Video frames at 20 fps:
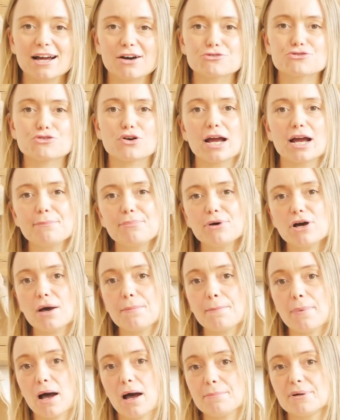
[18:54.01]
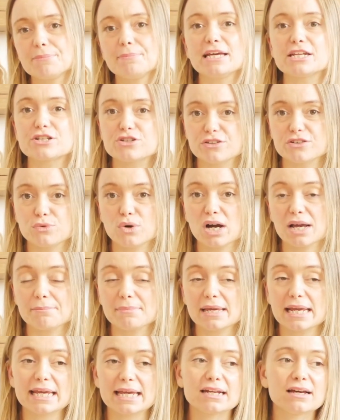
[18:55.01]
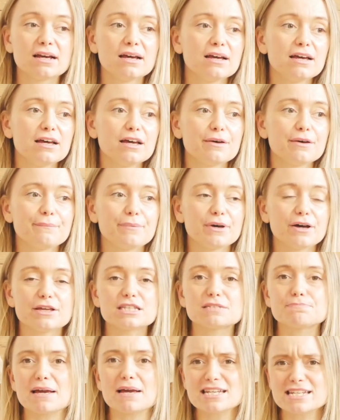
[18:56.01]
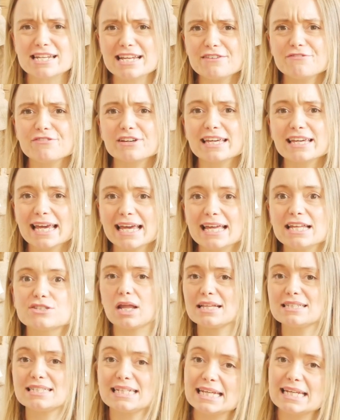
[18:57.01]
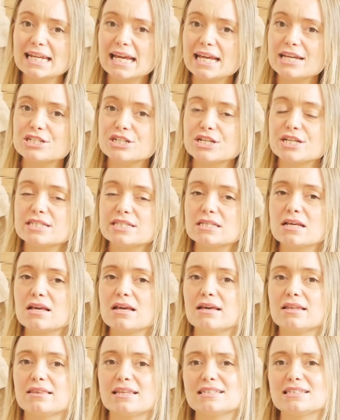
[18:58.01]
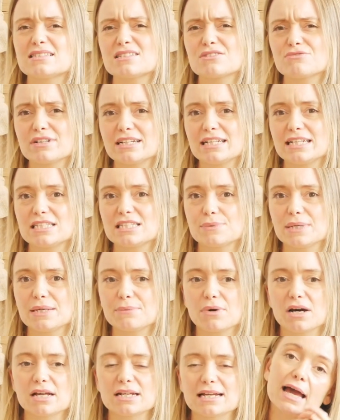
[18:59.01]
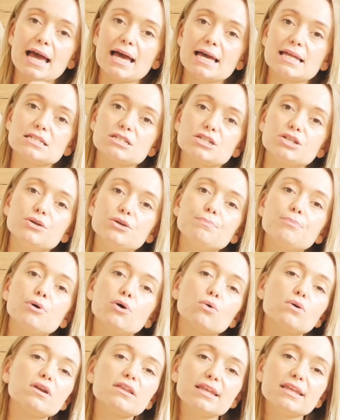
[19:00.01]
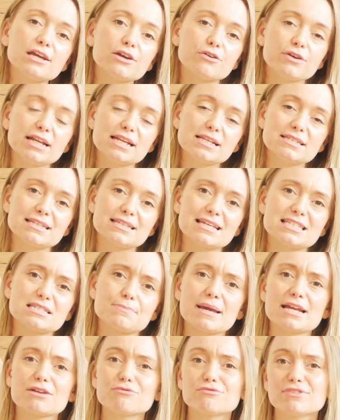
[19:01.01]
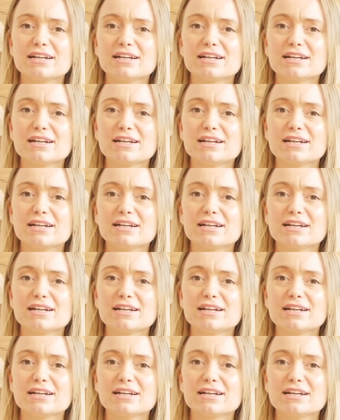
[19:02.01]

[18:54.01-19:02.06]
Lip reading: I'll try and put up a picture of what I mean, but especially for kids like teenagers, this is a really sweet one, and you put all of the ingredients in there to make